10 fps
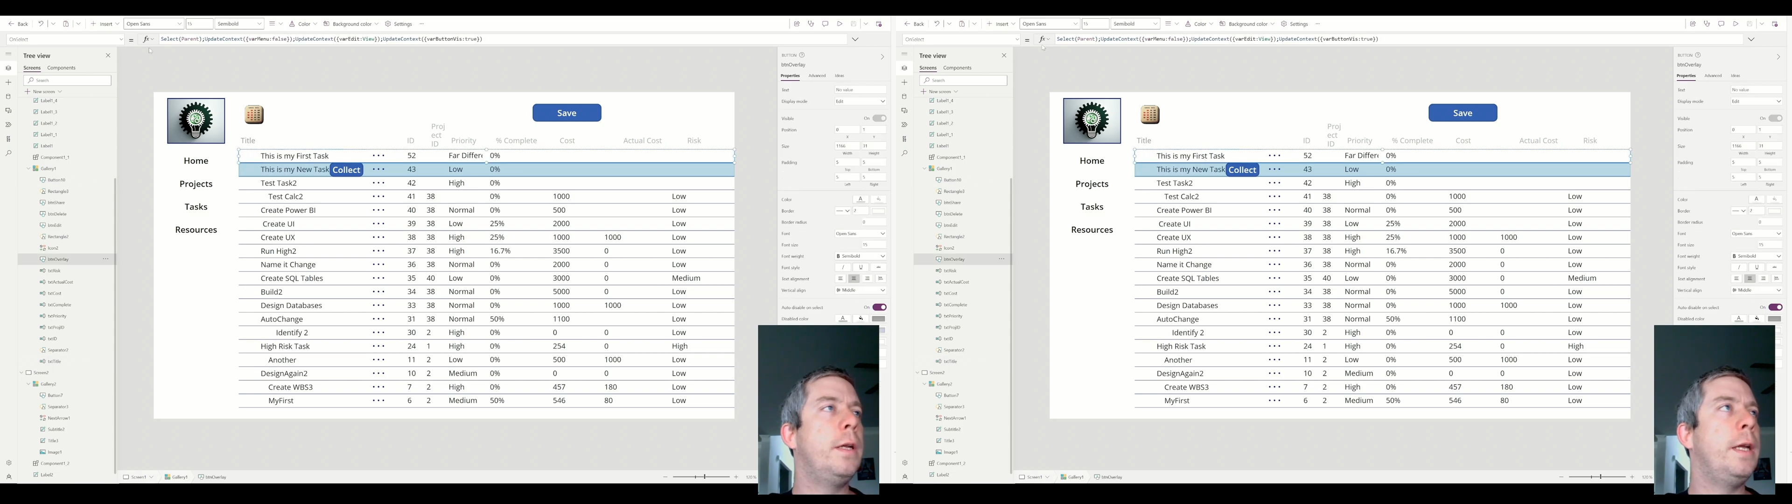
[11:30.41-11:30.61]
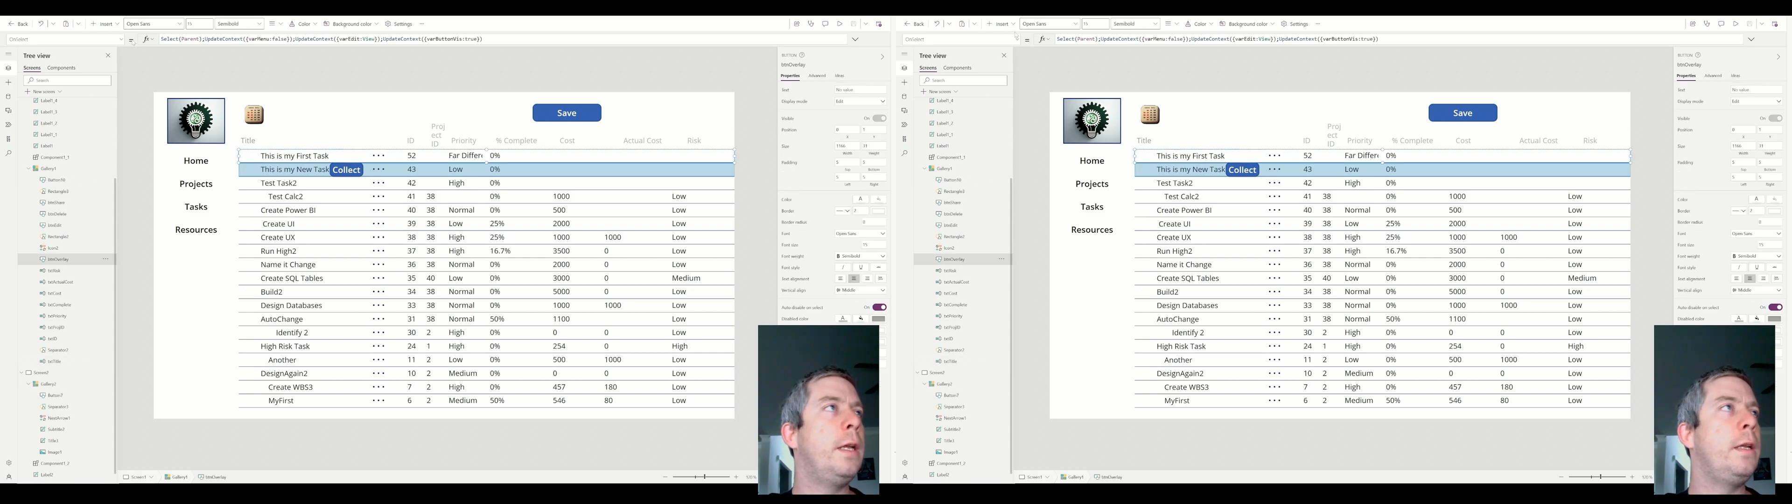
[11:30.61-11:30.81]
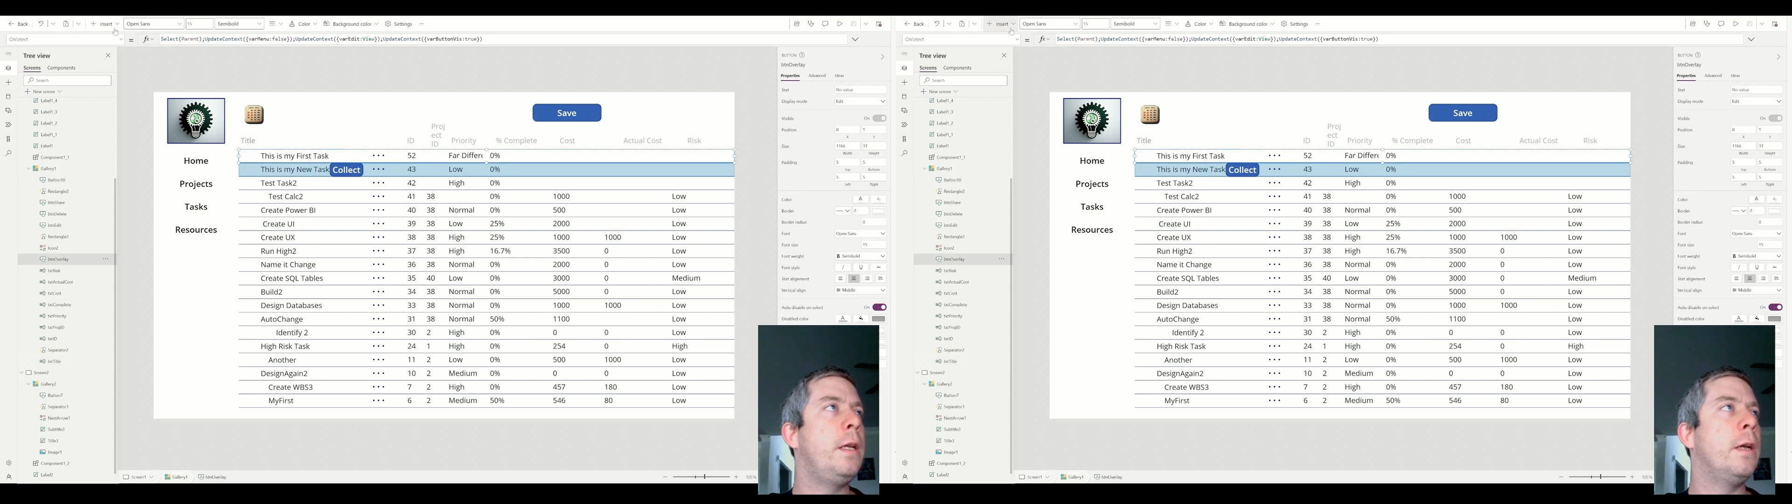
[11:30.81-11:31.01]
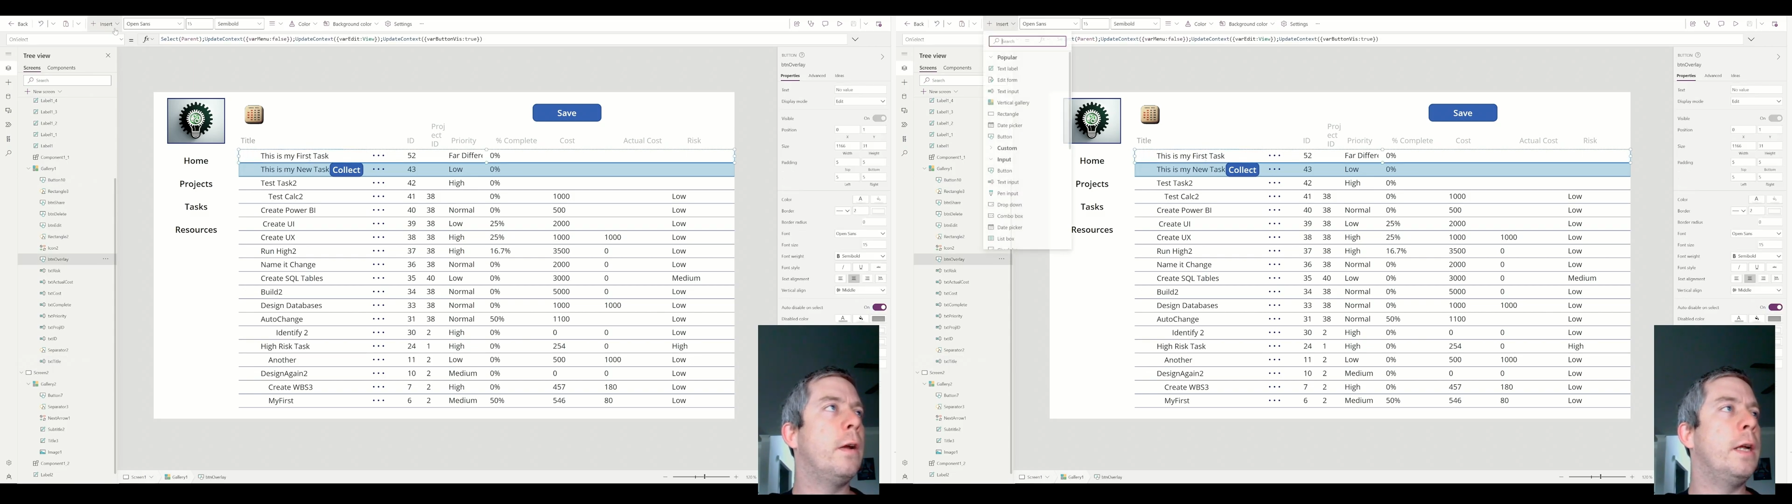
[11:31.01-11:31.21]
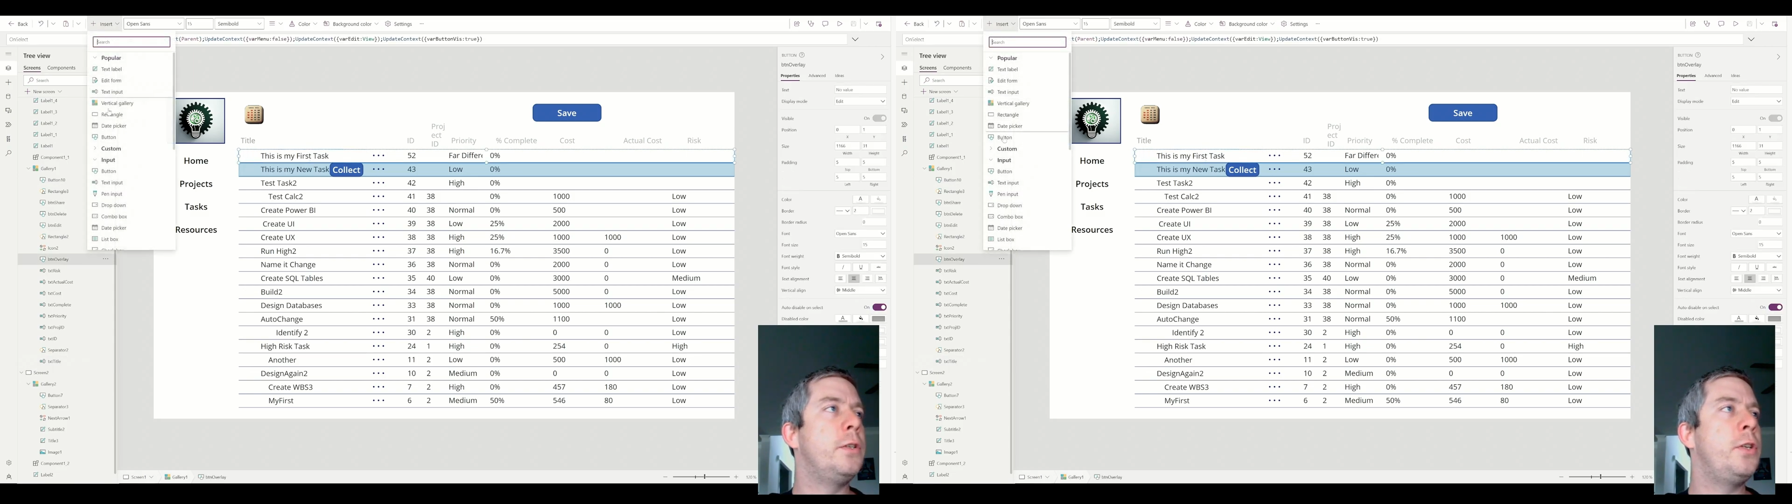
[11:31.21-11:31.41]
in here
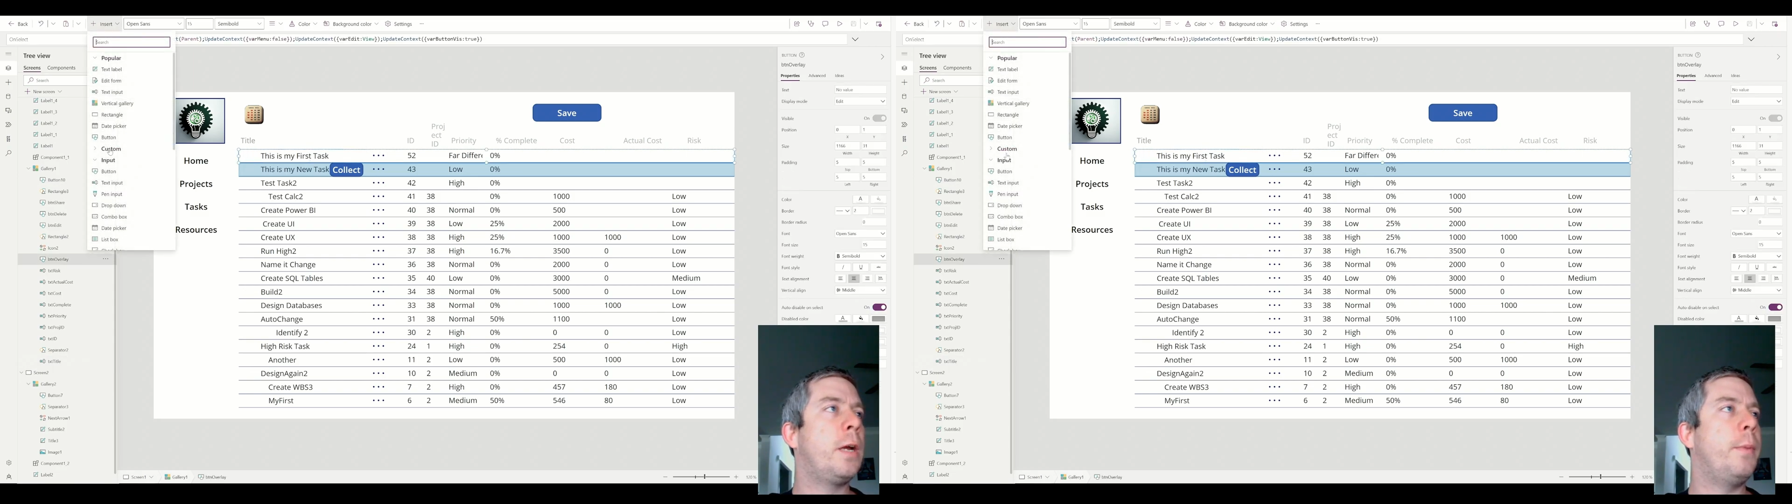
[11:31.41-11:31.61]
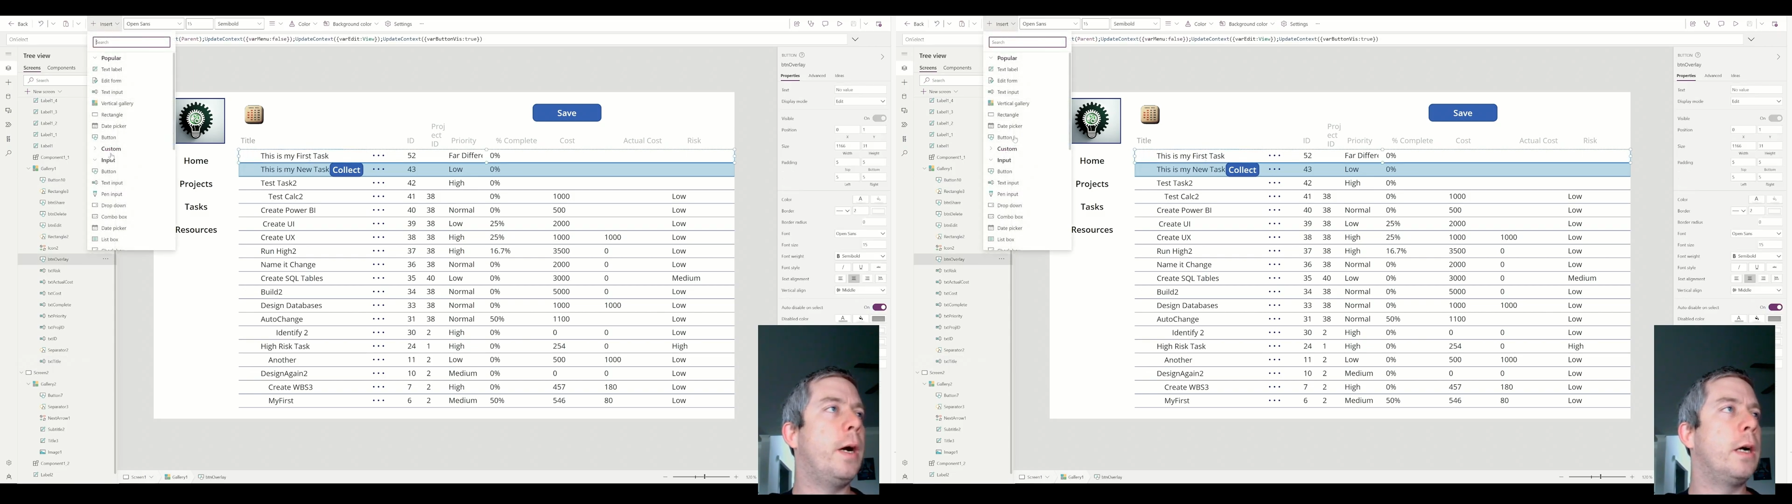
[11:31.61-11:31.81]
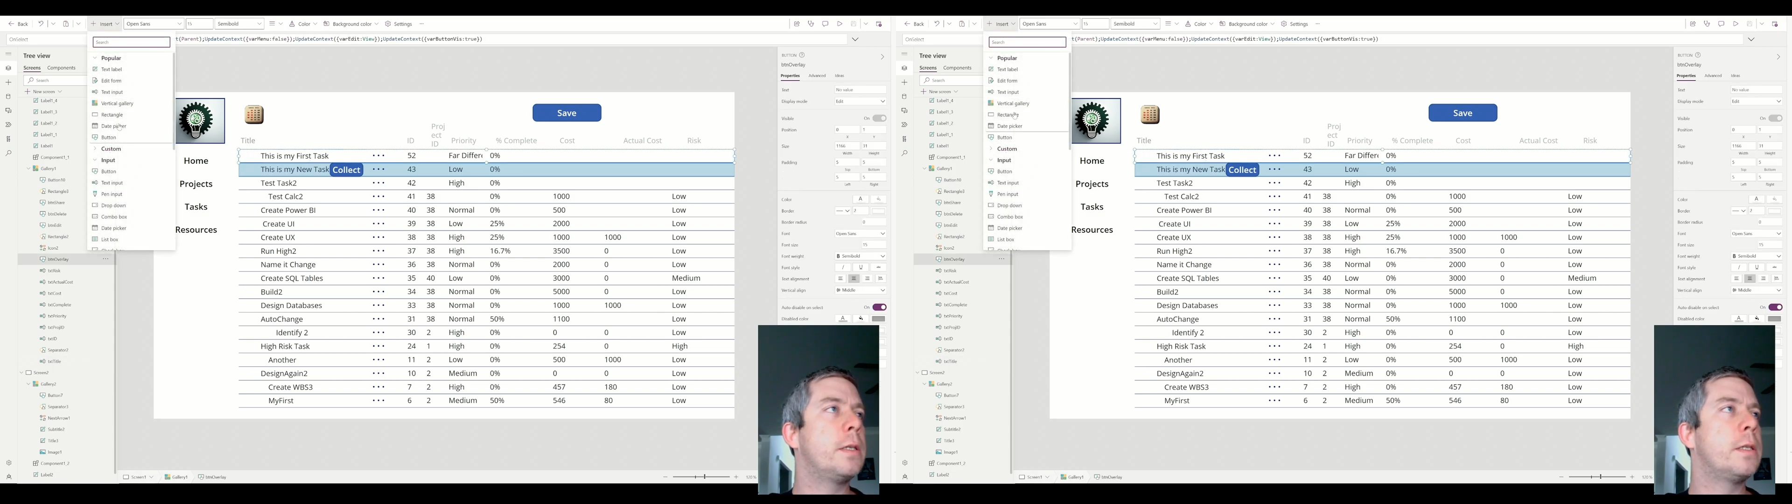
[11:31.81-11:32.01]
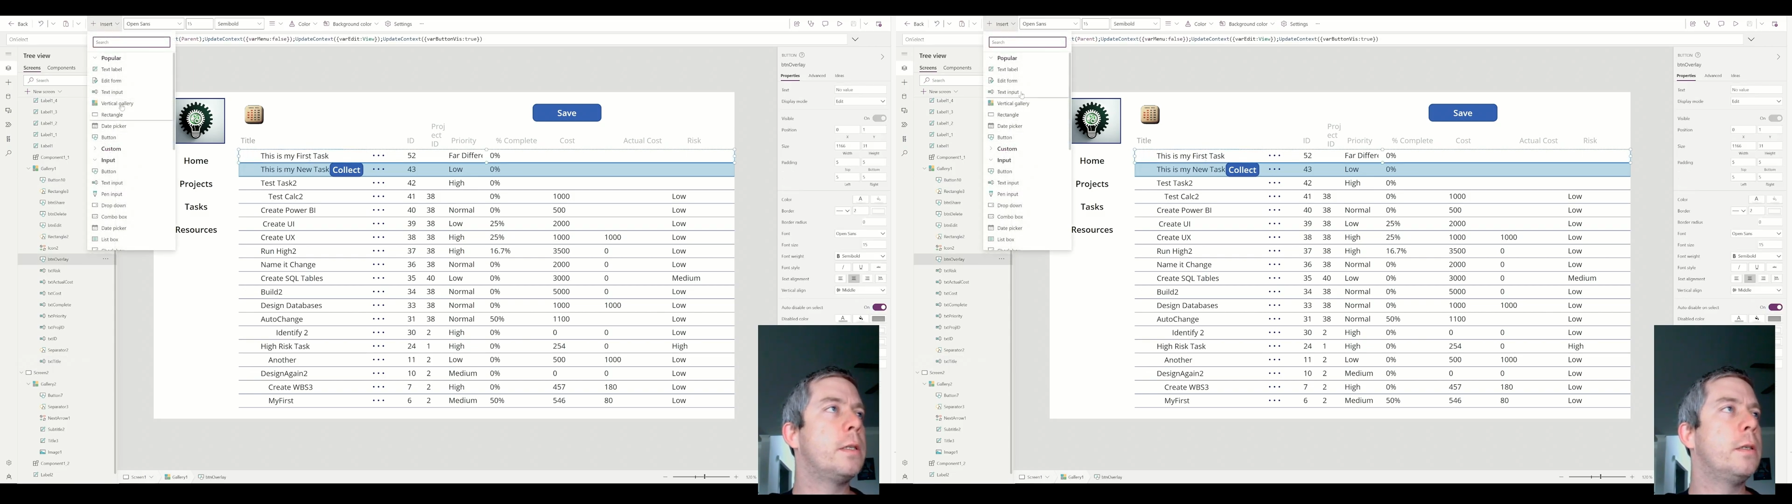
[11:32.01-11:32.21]
a checkbox.